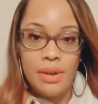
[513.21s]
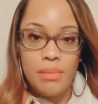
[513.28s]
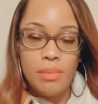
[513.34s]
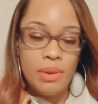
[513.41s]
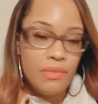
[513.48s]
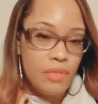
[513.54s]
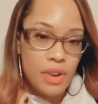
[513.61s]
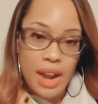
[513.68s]

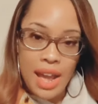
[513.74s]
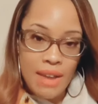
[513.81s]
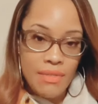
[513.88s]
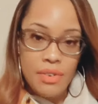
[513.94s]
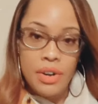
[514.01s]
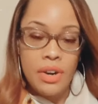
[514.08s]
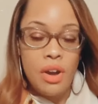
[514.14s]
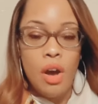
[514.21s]
but
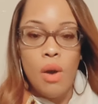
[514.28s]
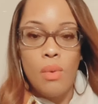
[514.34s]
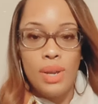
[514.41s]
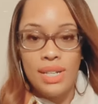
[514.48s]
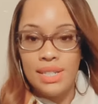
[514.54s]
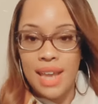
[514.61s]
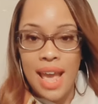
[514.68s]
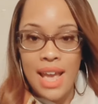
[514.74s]
forever and
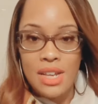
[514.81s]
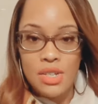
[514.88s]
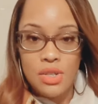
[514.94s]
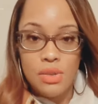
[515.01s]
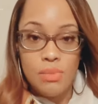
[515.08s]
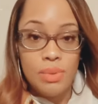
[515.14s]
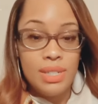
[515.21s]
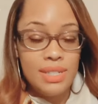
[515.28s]
always has you,
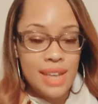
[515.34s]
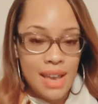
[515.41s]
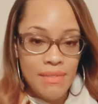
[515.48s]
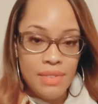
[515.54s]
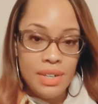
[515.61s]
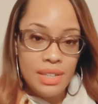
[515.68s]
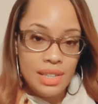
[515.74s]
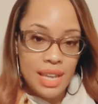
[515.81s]
but
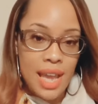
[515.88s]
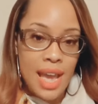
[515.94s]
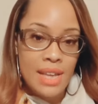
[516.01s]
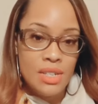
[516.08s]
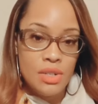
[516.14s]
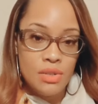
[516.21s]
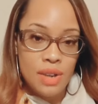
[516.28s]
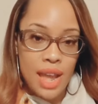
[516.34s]
definitely
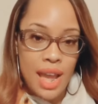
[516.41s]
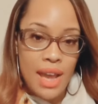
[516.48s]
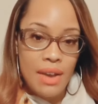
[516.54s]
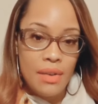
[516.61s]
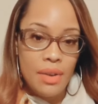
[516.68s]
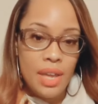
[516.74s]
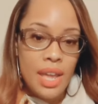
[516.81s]
has you now.